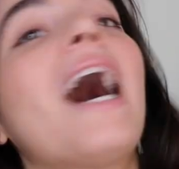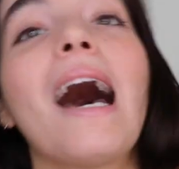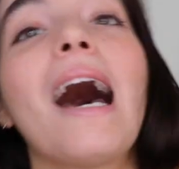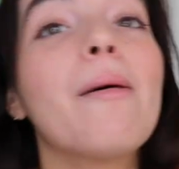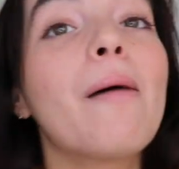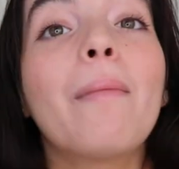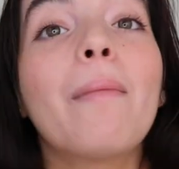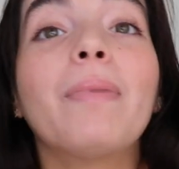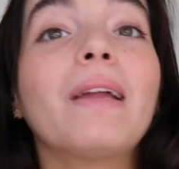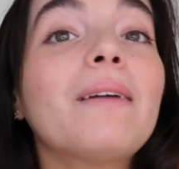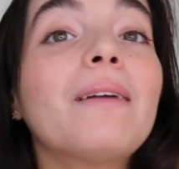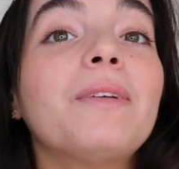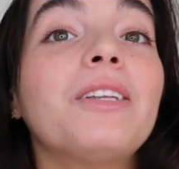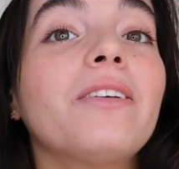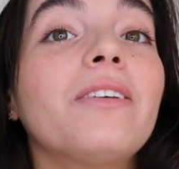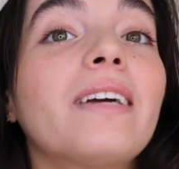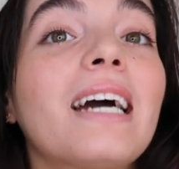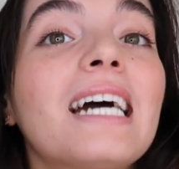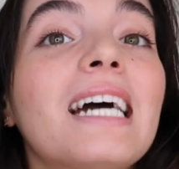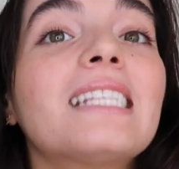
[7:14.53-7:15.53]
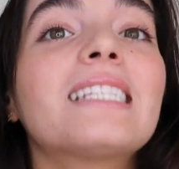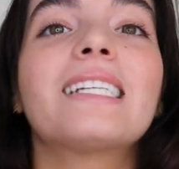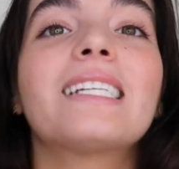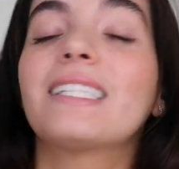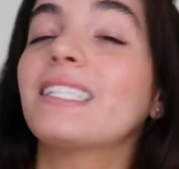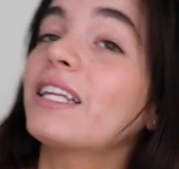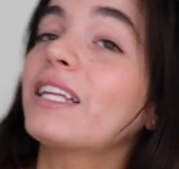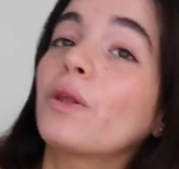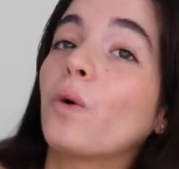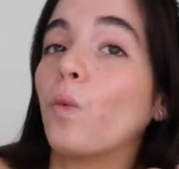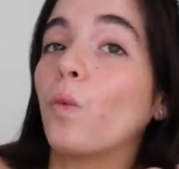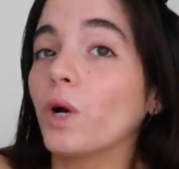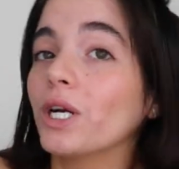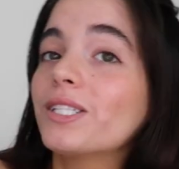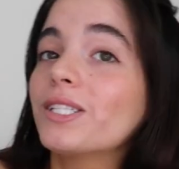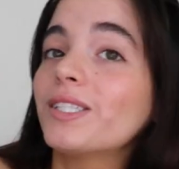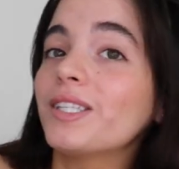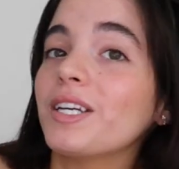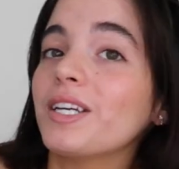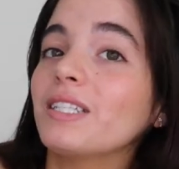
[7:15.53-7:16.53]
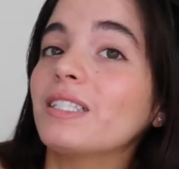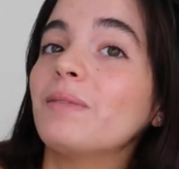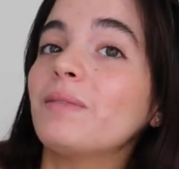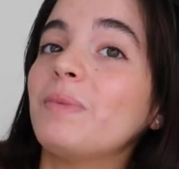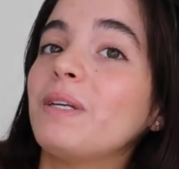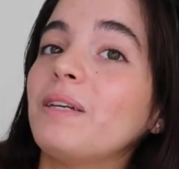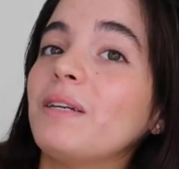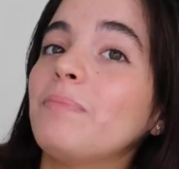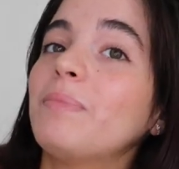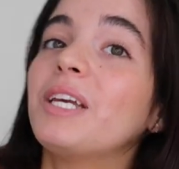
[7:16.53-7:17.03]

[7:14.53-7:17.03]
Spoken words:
I'm not blaming you guys. It's not the worst thing to be